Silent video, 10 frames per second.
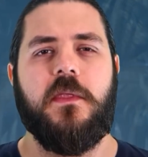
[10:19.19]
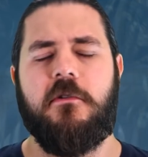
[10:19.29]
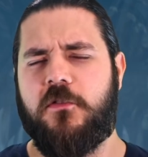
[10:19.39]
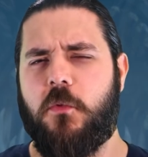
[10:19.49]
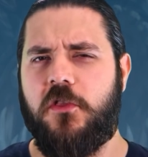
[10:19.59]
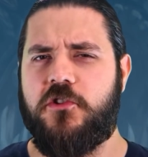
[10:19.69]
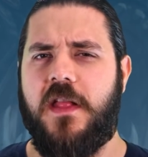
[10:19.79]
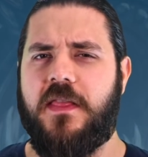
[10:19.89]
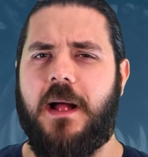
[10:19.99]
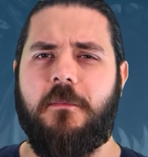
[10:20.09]
There is one
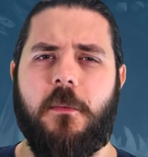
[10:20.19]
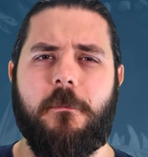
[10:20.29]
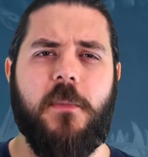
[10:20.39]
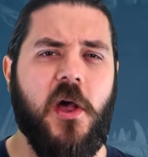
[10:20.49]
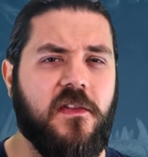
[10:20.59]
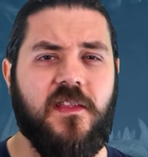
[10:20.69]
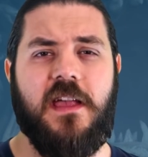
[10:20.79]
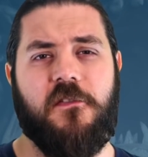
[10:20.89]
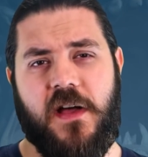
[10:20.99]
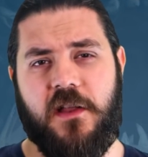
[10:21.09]
trend that I'm not personally
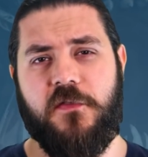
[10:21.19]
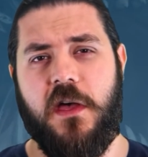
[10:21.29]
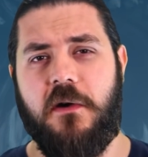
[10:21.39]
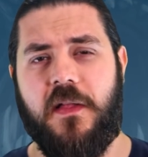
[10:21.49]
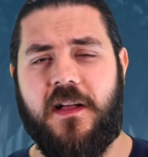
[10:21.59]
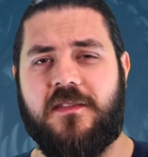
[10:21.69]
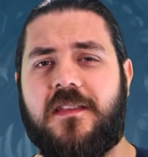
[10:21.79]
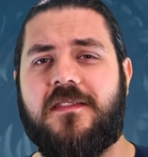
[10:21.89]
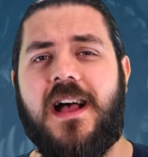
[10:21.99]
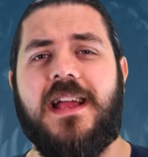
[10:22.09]
a fan of though, and that's
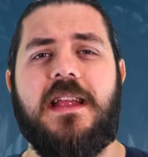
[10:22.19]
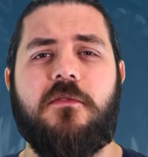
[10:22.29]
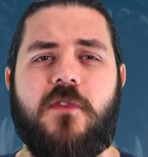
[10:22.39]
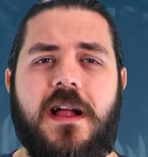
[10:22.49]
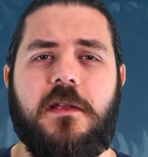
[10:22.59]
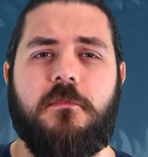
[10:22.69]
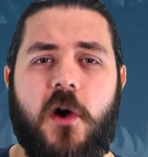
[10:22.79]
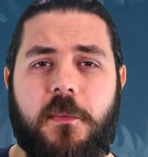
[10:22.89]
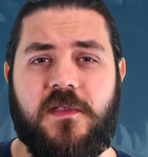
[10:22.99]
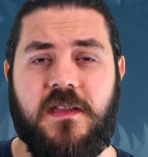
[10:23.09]
assigning random
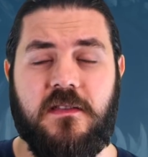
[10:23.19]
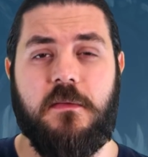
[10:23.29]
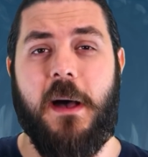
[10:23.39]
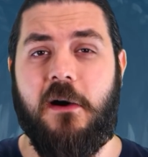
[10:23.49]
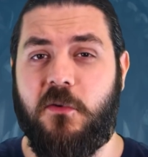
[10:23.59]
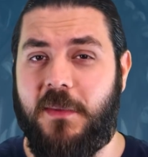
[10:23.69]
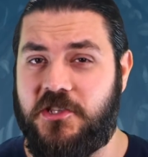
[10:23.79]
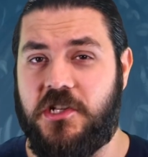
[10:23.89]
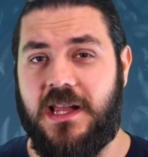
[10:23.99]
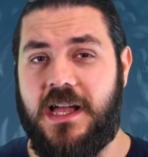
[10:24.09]
properties to powerful
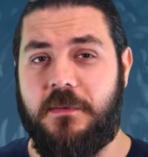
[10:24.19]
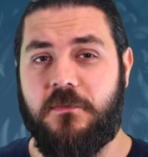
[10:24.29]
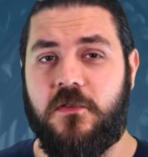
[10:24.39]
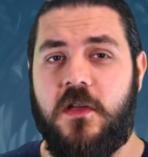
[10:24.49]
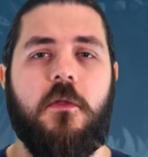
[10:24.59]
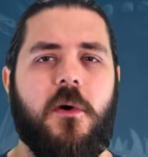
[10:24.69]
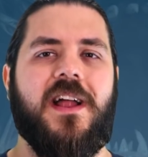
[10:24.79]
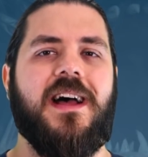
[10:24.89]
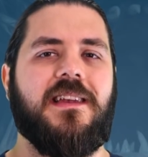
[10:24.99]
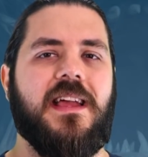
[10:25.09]
magical items. On the one
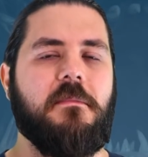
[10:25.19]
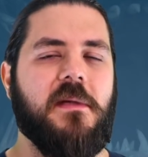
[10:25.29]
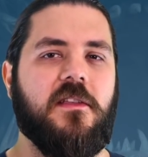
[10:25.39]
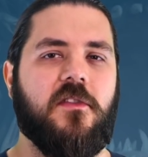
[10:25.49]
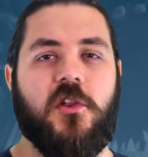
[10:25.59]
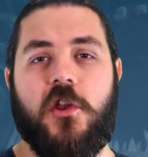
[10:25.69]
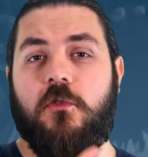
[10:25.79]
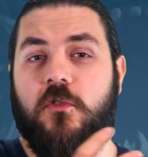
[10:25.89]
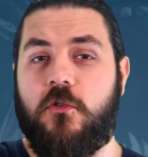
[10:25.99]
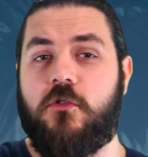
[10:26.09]
hand, it means that no
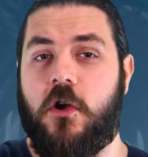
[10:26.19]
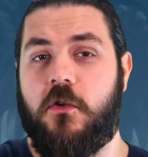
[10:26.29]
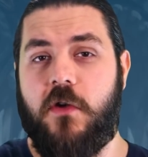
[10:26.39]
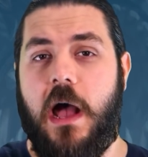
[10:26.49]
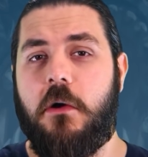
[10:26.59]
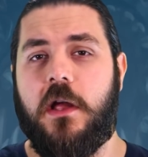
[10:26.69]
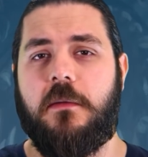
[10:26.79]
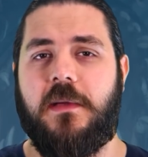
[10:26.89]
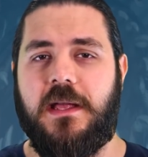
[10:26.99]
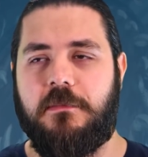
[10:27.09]
two Crook of Rao are going
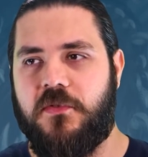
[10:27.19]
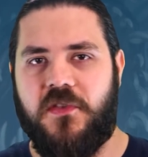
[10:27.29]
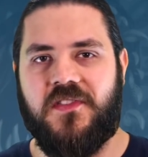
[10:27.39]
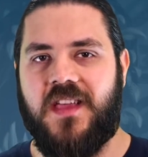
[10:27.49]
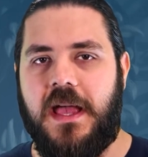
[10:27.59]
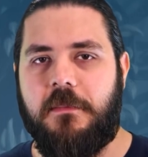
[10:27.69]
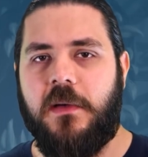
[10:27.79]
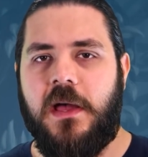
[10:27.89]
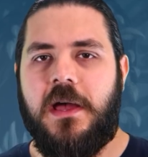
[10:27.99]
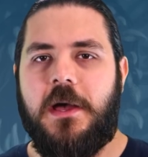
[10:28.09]
to be the same,
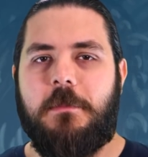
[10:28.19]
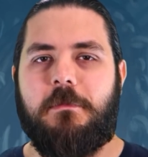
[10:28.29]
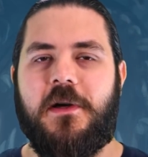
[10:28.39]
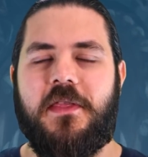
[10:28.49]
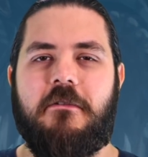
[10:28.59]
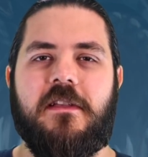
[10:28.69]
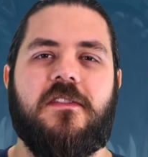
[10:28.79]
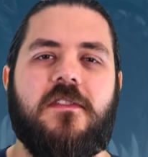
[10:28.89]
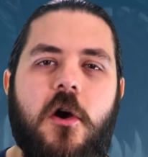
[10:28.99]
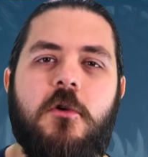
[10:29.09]
but there is
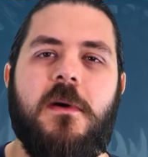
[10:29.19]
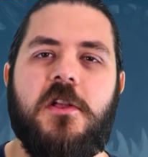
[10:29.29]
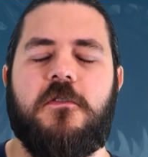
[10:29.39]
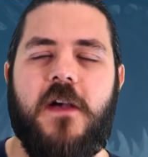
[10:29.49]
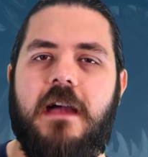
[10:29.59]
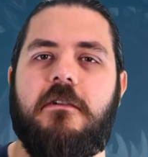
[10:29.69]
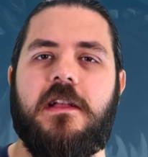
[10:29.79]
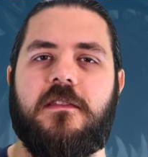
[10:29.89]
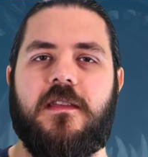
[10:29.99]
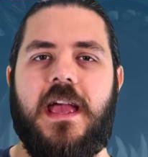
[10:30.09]
so much
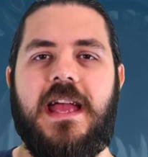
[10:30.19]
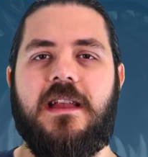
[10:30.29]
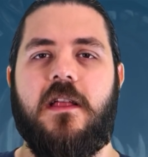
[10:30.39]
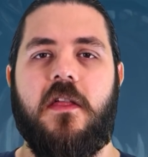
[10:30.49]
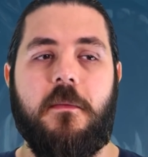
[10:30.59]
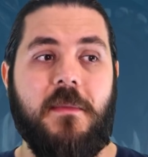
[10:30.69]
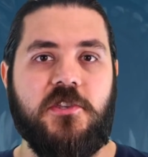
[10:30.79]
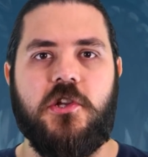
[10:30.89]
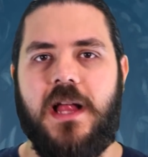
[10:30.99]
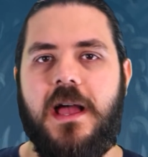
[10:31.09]
variance in the
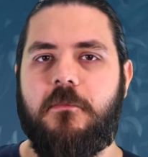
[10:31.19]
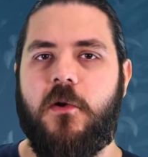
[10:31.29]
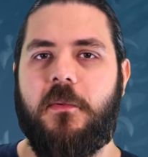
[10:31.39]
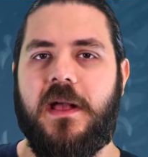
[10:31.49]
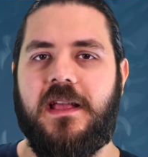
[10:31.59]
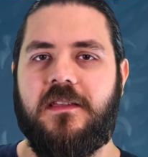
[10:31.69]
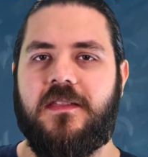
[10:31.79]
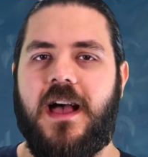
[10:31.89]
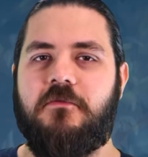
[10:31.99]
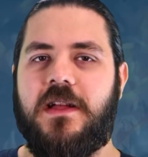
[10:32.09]
magical item properties
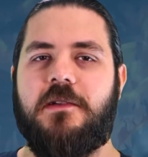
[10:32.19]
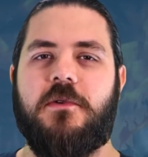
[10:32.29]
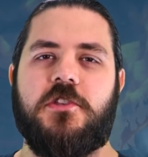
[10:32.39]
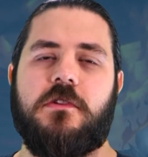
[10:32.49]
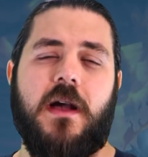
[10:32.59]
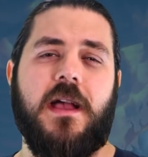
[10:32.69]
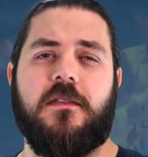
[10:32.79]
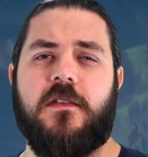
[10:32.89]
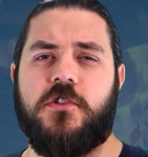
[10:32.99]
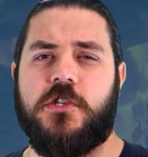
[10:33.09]
that I really wish the
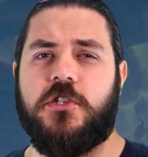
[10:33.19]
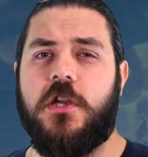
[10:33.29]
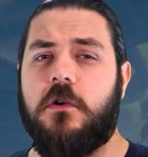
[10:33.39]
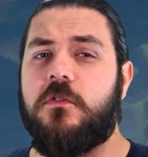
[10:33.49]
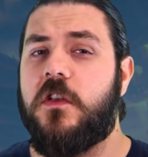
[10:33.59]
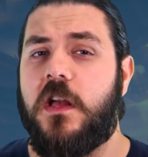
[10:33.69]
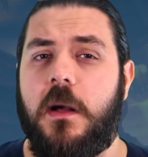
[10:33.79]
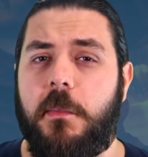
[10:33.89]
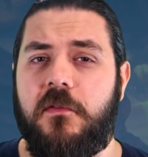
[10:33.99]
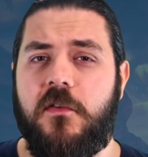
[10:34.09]
writers had just chosen a
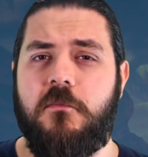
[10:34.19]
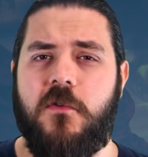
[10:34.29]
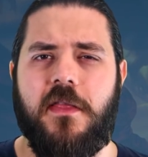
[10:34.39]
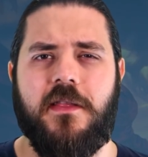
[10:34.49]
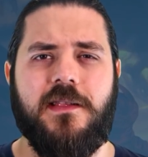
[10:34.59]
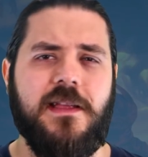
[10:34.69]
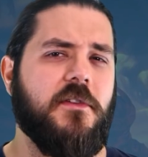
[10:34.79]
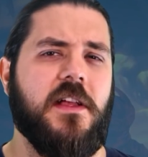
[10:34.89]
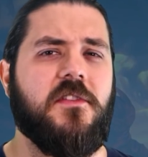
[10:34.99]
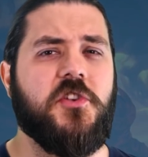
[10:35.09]
couple of them rather than
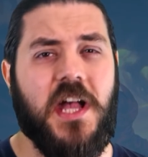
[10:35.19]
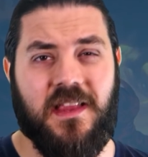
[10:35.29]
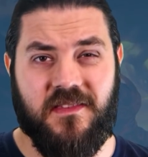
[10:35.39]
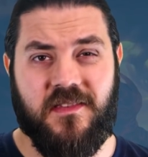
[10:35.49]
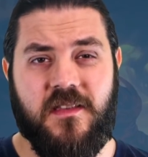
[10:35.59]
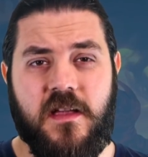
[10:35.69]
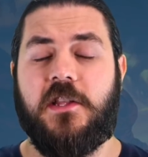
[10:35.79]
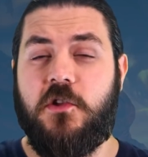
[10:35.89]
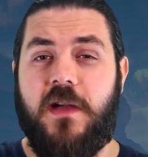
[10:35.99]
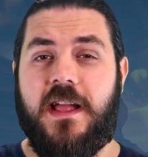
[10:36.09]
leaving it to chance. I
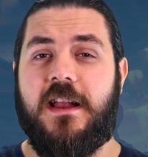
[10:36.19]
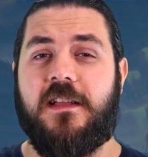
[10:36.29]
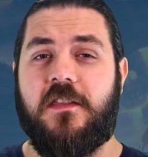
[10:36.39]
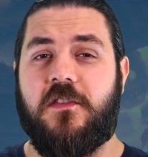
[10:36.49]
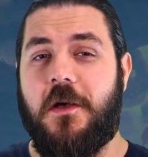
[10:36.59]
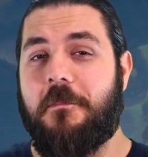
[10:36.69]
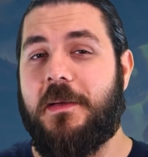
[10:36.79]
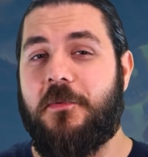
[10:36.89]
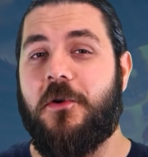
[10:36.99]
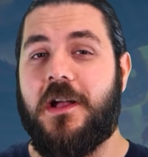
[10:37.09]
do recognize that some
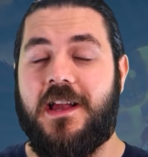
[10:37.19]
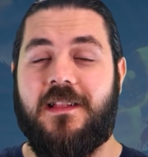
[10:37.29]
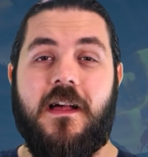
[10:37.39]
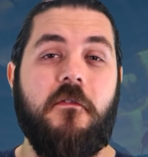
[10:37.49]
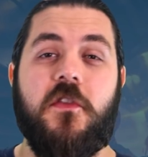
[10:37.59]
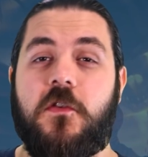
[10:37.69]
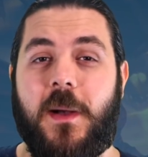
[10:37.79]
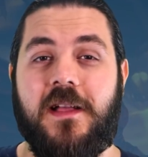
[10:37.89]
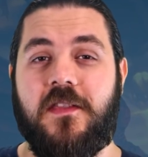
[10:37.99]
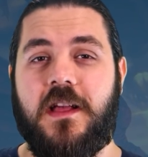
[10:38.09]
people are going to love the
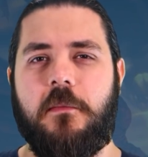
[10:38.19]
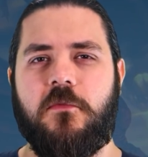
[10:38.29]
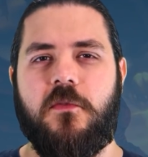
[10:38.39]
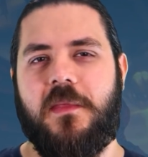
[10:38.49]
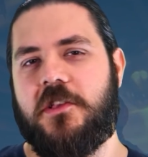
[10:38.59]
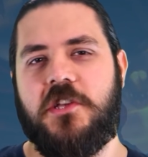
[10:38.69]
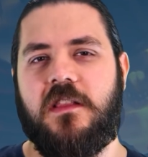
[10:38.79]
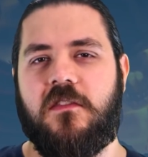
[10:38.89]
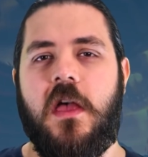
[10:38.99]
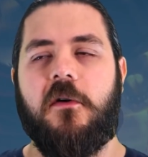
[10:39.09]
spice that comes from that
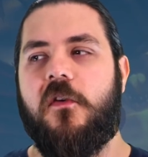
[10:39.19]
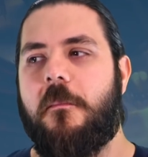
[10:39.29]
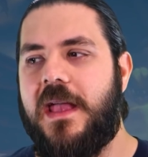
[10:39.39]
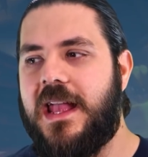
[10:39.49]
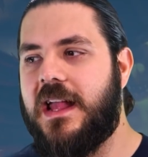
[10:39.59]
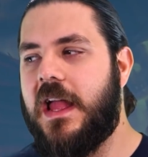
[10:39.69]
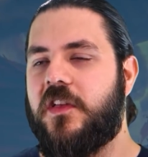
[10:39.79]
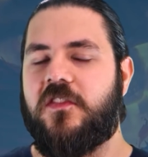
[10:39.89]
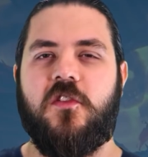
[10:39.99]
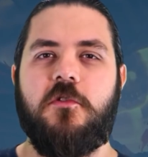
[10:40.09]
chance, but for me,
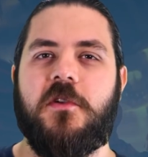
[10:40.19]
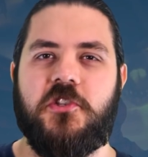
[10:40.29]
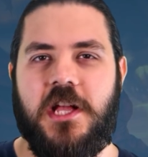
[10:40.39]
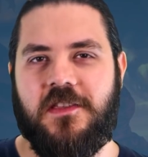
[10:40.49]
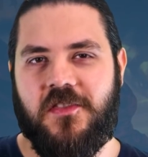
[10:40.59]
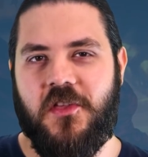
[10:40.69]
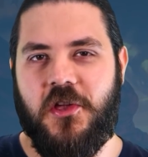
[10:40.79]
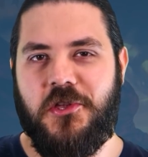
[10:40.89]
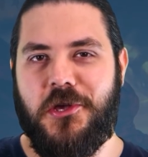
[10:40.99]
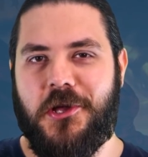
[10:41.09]
there's too much chance
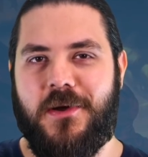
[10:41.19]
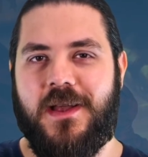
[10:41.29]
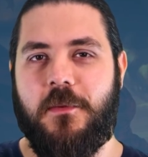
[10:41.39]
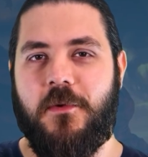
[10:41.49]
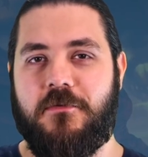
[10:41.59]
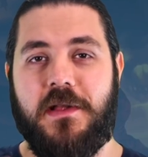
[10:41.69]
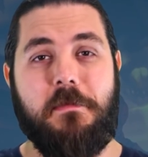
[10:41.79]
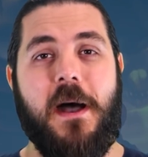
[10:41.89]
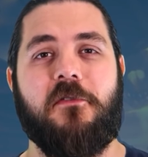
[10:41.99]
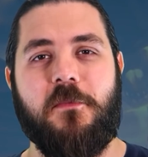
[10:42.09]
that you're going to end up with a really
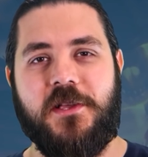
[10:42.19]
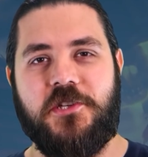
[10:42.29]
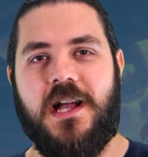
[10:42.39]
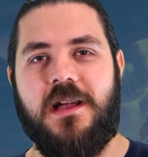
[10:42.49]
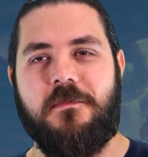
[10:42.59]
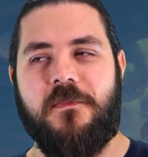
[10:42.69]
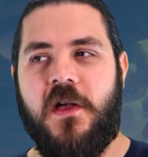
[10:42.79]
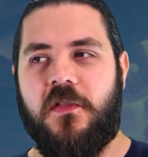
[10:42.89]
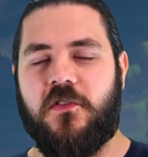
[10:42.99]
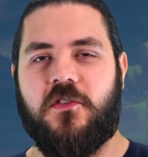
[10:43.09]
powerful magic item
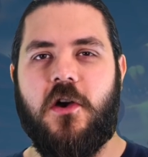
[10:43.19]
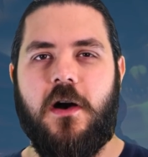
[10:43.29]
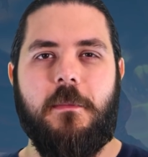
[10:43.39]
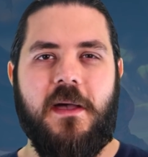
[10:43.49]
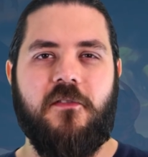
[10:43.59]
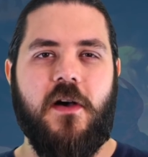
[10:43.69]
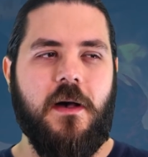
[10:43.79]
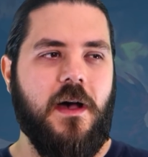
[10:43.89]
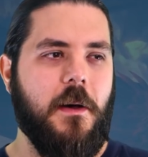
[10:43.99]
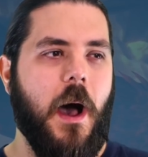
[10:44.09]
that's got a bit of a